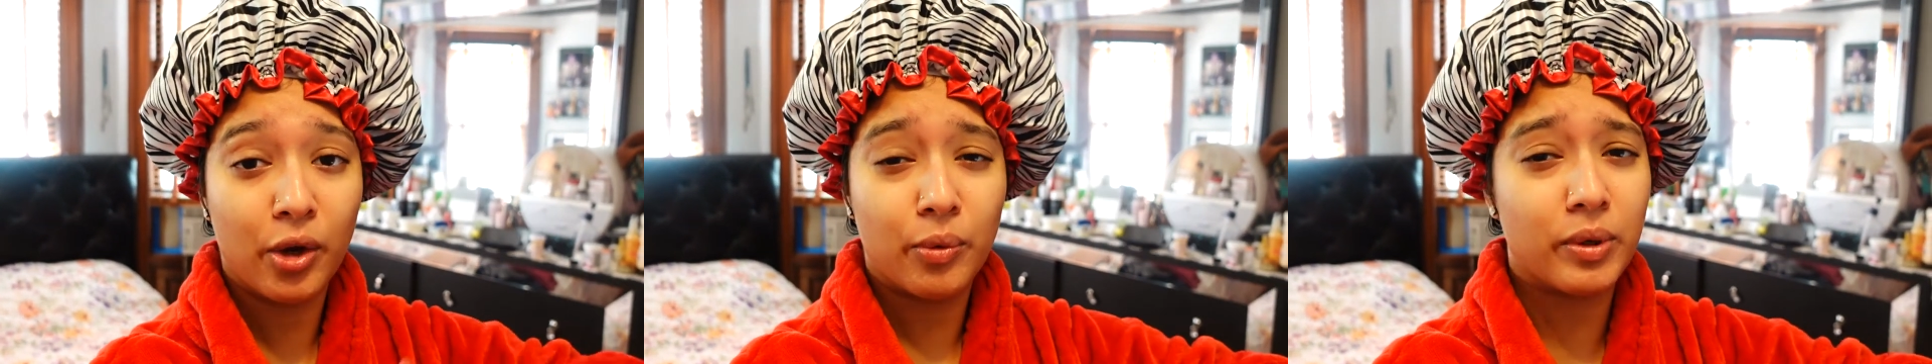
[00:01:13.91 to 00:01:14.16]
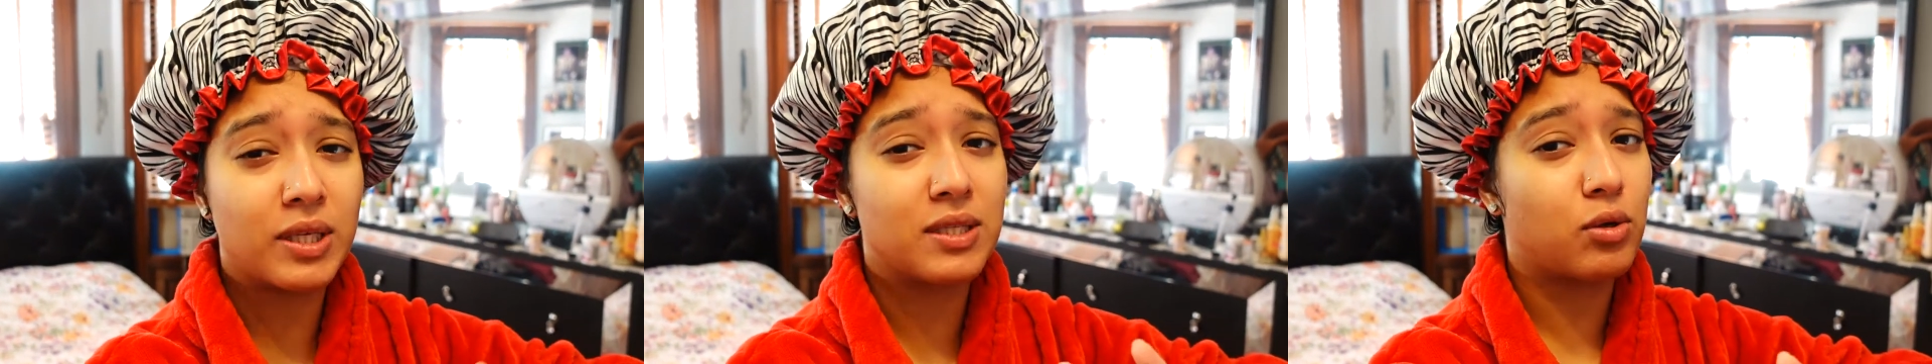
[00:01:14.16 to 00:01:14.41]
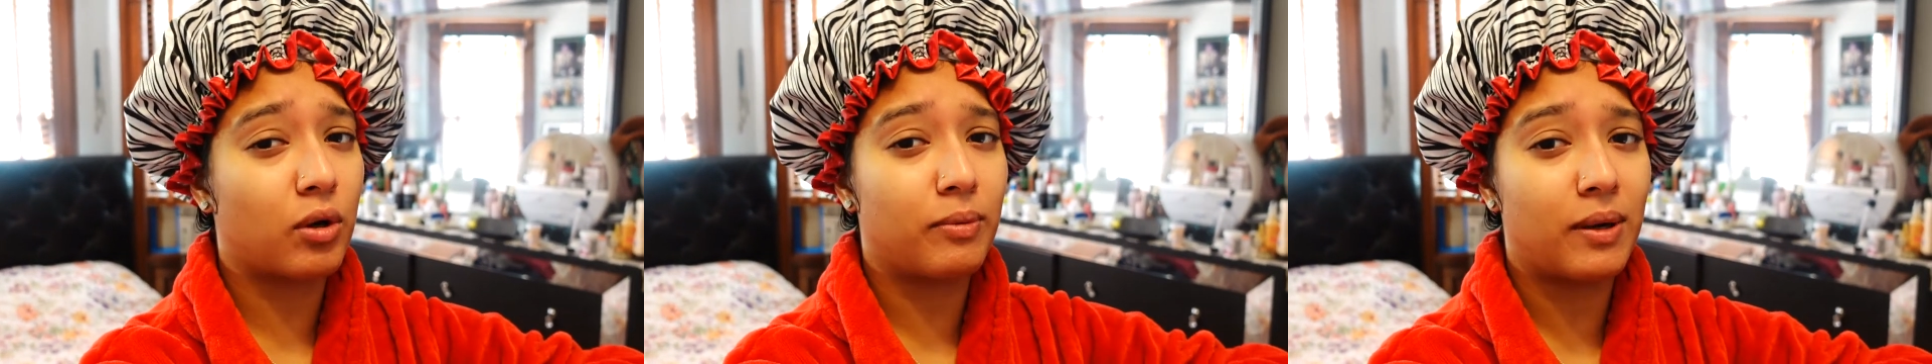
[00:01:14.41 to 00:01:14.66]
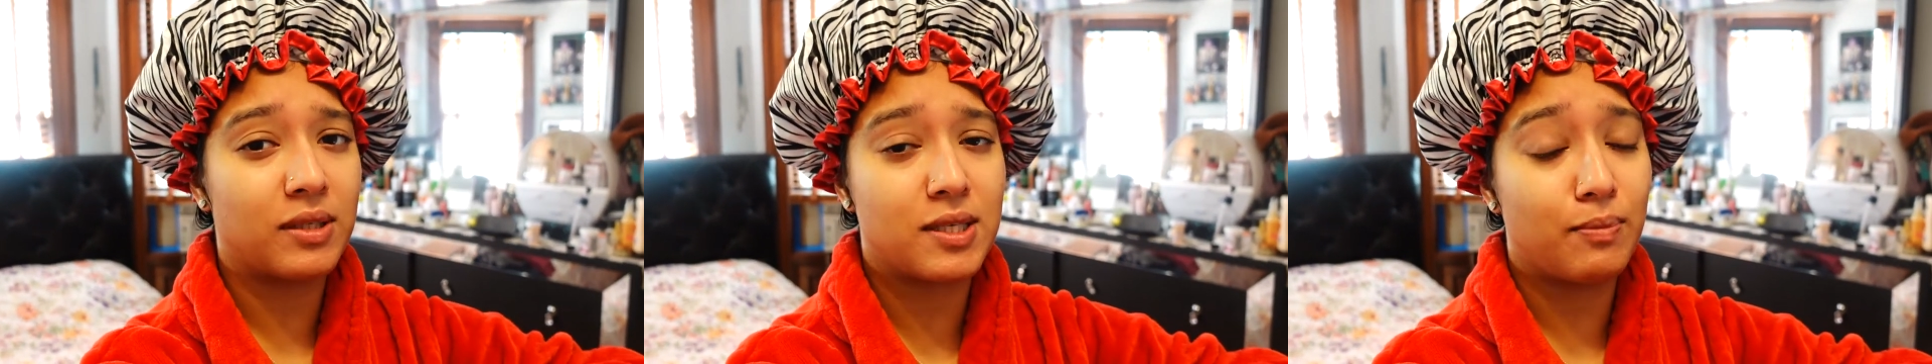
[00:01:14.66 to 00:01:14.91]
We can talk
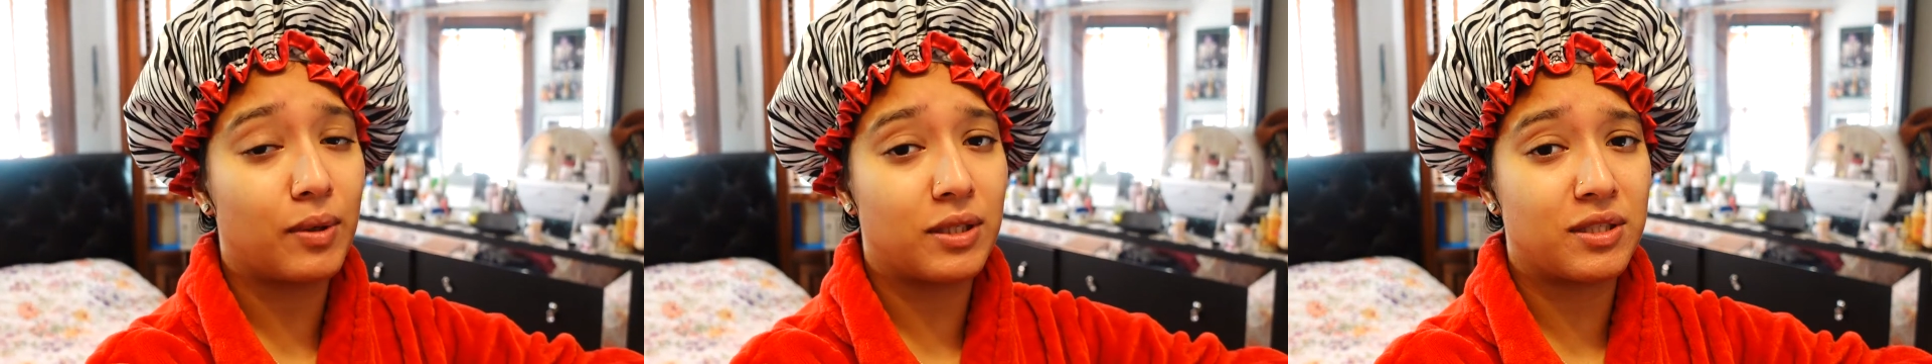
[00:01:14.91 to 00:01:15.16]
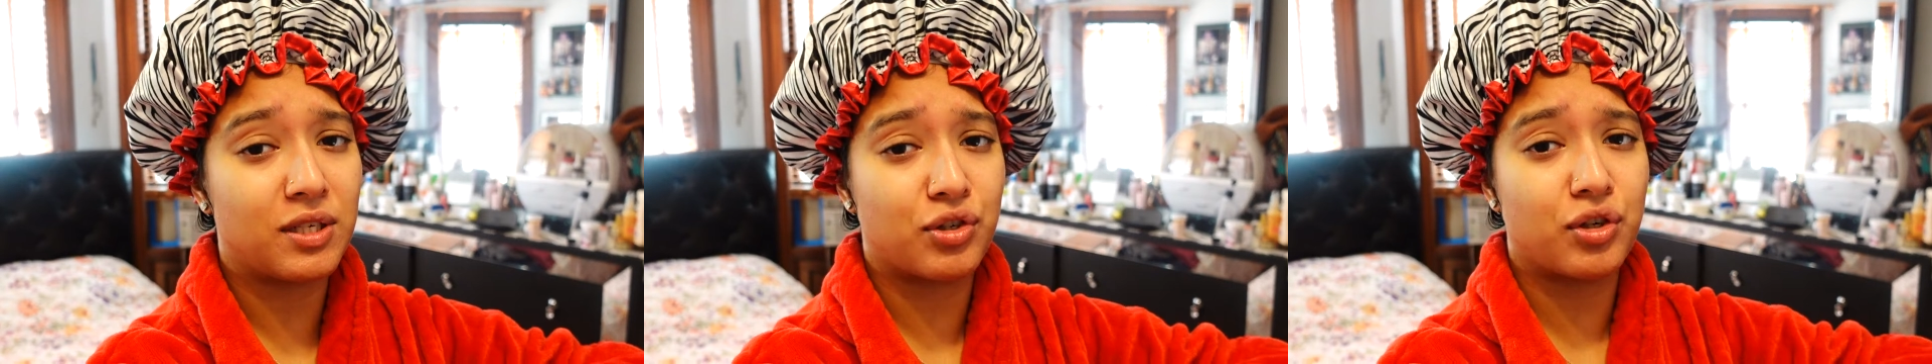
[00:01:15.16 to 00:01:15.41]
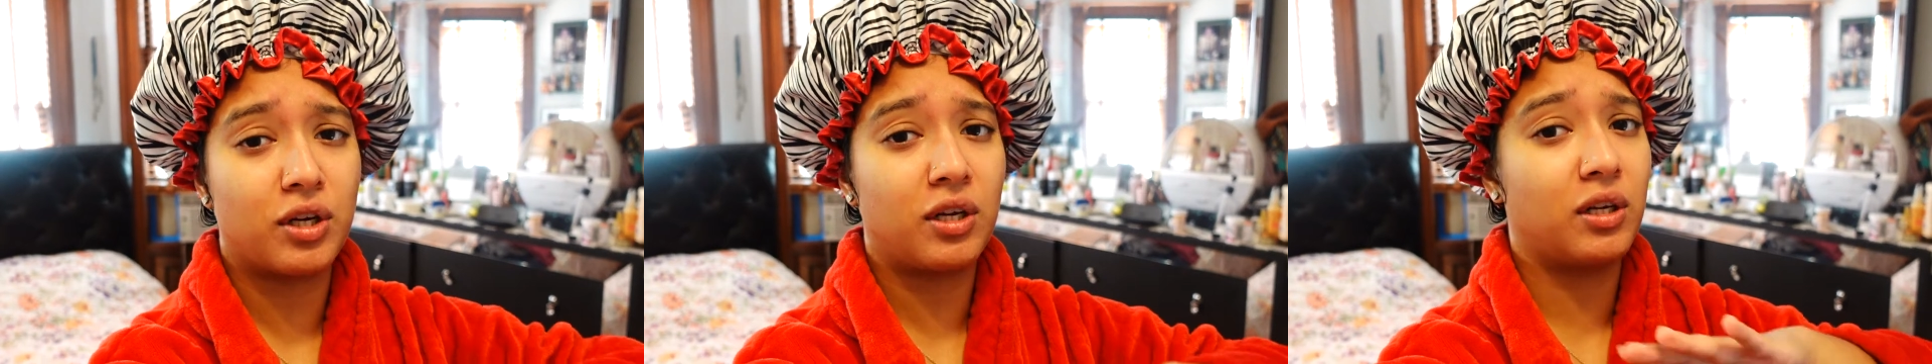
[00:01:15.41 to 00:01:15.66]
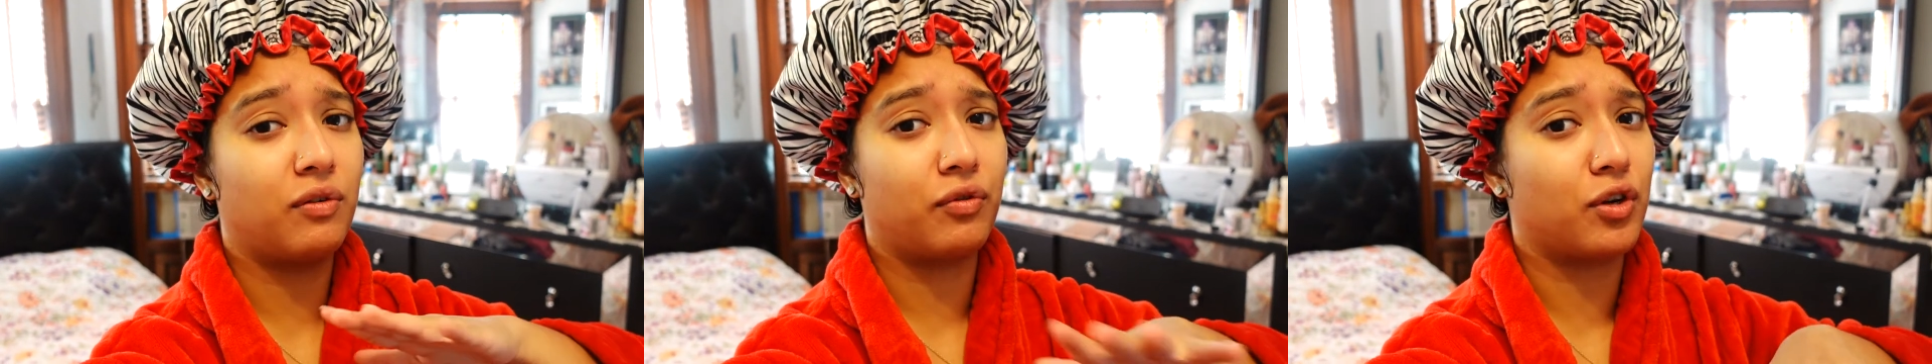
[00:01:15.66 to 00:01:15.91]
about deep conditioning if